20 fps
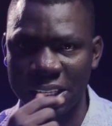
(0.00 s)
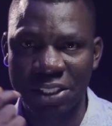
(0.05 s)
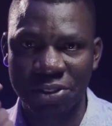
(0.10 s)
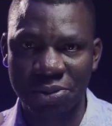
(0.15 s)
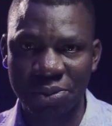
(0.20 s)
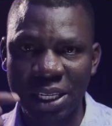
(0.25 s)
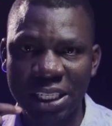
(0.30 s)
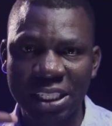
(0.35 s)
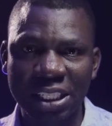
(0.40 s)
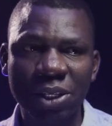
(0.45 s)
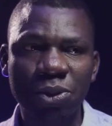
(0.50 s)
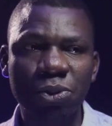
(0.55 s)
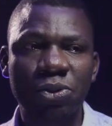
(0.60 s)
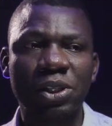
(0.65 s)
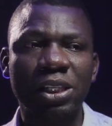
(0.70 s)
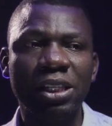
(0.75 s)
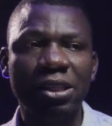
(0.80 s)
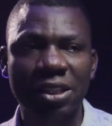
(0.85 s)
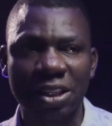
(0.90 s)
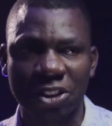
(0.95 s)

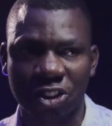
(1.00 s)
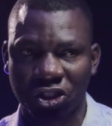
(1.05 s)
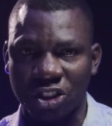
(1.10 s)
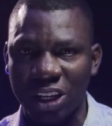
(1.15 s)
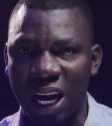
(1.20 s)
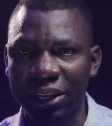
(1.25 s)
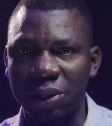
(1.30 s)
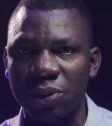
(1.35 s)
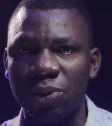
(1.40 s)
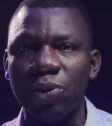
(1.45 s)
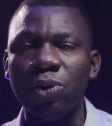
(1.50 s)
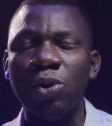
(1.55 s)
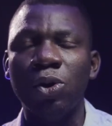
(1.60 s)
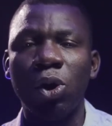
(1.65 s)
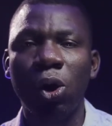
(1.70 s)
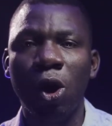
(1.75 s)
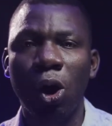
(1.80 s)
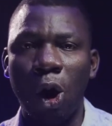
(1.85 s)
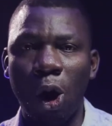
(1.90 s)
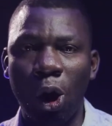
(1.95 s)
reducing the shadow
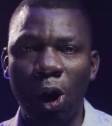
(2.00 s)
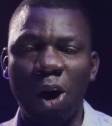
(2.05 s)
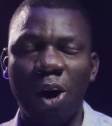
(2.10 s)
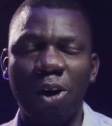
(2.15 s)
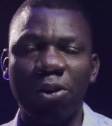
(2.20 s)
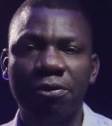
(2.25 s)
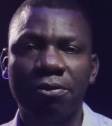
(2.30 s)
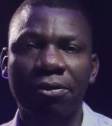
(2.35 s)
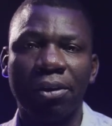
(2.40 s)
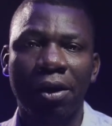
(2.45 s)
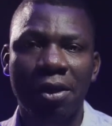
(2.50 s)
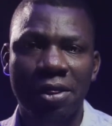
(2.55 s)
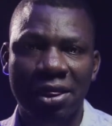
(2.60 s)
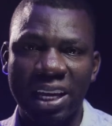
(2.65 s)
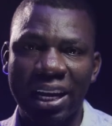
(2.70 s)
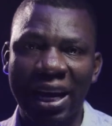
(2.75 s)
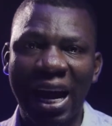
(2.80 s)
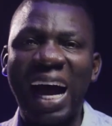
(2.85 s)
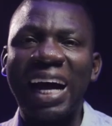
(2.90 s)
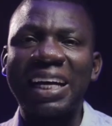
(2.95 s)
of
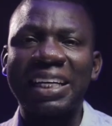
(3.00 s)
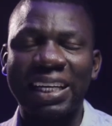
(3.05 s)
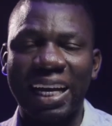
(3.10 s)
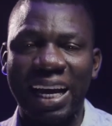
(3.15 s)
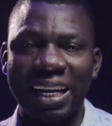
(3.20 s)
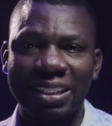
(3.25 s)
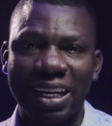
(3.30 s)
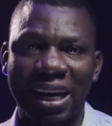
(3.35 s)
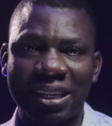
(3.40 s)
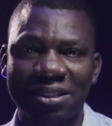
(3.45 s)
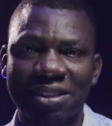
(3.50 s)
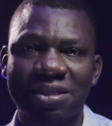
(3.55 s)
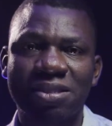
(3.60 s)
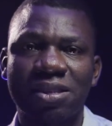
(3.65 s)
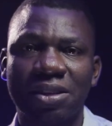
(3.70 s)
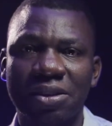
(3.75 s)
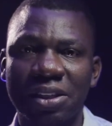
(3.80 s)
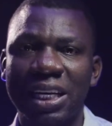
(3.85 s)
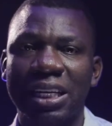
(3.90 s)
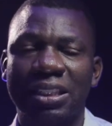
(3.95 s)
the hard light that is
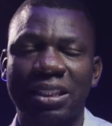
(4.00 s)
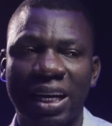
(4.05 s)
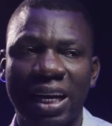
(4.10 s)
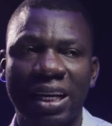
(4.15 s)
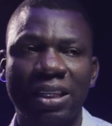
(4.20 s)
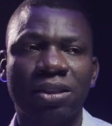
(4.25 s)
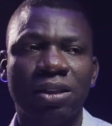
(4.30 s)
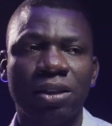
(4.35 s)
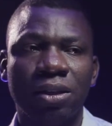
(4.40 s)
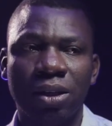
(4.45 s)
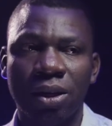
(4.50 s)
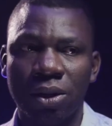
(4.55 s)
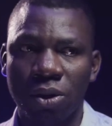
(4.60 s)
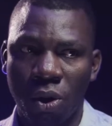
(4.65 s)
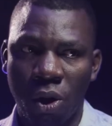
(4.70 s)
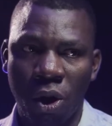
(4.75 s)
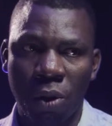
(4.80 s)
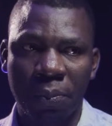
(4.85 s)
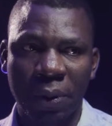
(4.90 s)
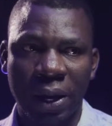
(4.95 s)
created
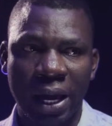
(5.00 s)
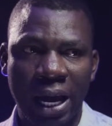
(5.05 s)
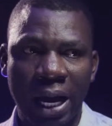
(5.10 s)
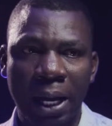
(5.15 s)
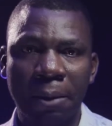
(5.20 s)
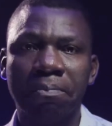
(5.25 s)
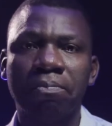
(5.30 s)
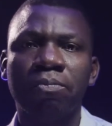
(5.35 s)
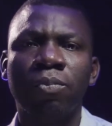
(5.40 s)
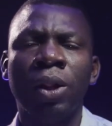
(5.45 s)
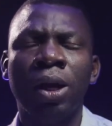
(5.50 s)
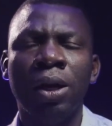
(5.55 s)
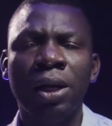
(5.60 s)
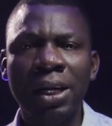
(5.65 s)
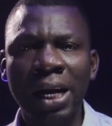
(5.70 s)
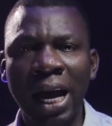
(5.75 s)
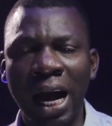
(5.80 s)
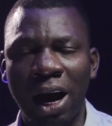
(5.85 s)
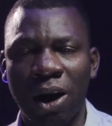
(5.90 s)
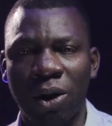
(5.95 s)
up here.
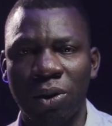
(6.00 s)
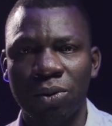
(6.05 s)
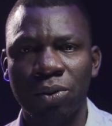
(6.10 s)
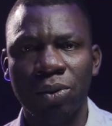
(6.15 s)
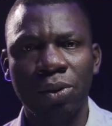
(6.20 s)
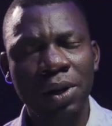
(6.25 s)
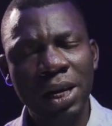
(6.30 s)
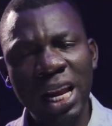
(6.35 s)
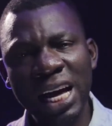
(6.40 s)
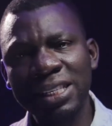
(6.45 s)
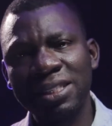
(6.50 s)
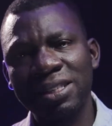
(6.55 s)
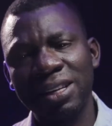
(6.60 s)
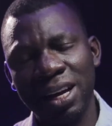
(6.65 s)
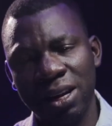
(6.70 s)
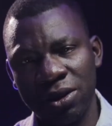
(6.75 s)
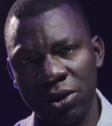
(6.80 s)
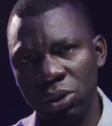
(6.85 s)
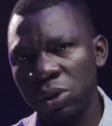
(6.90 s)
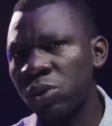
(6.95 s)
Now, let's
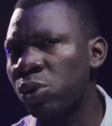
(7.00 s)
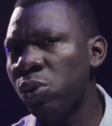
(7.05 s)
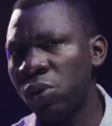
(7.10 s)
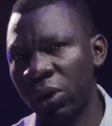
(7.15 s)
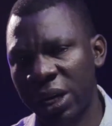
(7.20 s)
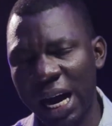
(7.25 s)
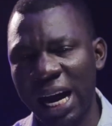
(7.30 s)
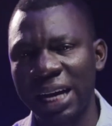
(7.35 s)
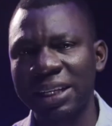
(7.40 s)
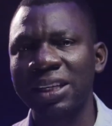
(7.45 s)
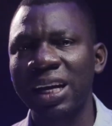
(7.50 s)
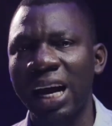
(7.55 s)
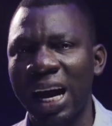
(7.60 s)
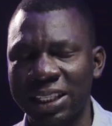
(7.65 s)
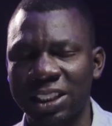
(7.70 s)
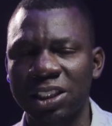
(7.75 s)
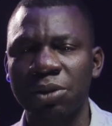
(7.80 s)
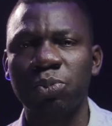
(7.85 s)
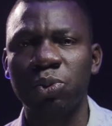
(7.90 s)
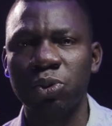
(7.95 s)
look at the
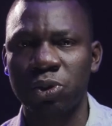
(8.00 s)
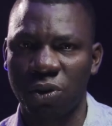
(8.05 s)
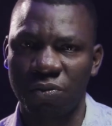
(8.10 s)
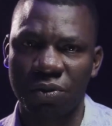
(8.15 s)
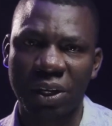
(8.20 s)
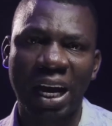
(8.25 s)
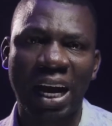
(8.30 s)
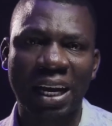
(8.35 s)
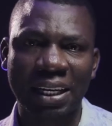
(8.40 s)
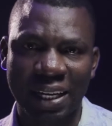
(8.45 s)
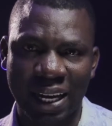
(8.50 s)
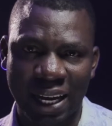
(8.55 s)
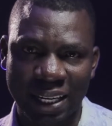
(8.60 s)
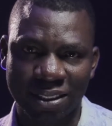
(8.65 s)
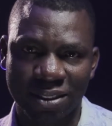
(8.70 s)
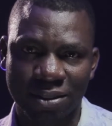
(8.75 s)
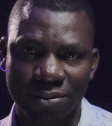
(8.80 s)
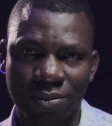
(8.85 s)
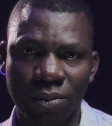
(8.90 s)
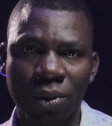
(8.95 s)
attribute of a hard
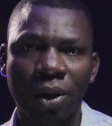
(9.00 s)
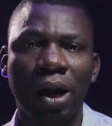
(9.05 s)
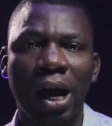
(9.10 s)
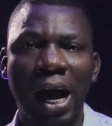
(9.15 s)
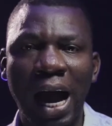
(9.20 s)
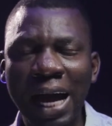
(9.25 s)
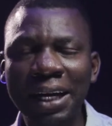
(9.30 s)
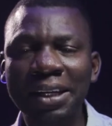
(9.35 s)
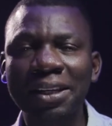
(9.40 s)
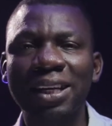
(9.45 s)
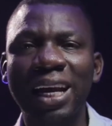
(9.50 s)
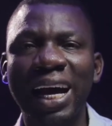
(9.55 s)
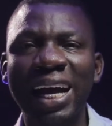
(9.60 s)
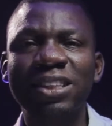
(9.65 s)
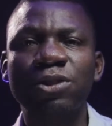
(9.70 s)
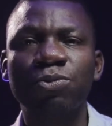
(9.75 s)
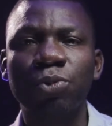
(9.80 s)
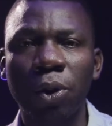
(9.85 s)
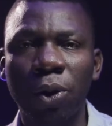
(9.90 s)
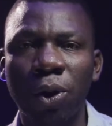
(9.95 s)
light. Hard
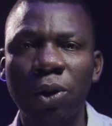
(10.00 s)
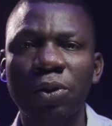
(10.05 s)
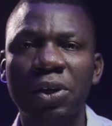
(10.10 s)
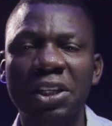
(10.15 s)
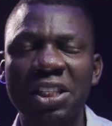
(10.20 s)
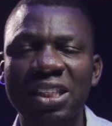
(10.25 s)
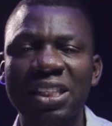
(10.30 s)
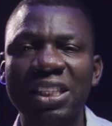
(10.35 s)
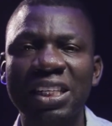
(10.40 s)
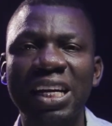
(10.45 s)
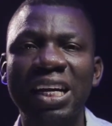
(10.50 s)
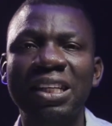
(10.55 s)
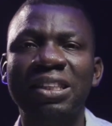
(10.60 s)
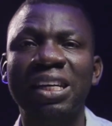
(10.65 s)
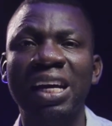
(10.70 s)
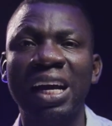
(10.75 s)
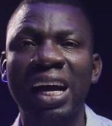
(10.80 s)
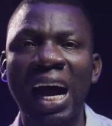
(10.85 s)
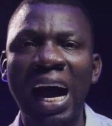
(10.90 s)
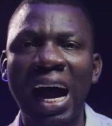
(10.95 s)
light will always create
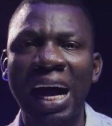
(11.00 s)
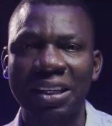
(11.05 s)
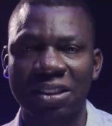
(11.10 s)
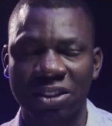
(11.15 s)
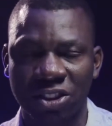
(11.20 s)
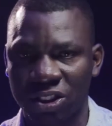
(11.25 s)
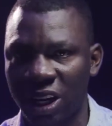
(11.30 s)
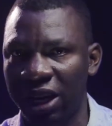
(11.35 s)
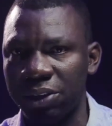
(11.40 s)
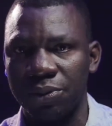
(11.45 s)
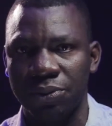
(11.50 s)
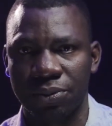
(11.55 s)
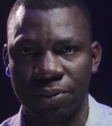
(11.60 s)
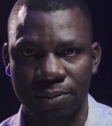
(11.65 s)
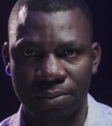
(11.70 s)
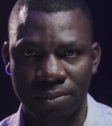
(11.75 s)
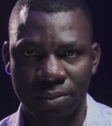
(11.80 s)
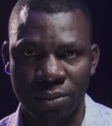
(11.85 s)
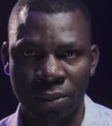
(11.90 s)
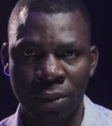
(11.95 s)
a hard shadow.
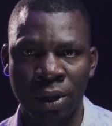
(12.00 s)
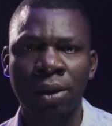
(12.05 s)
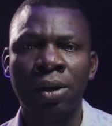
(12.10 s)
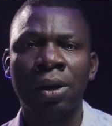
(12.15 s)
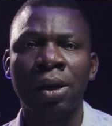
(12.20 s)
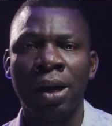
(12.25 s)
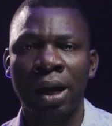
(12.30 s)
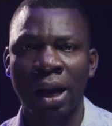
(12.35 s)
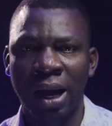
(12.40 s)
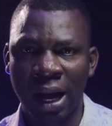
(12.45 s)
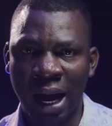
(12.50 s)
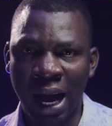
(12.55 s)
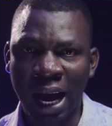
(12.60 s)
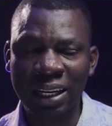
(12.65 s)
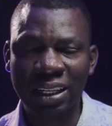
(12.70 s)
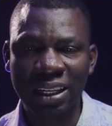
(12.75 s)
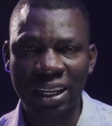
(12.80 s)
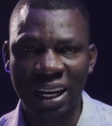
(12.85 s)
Hard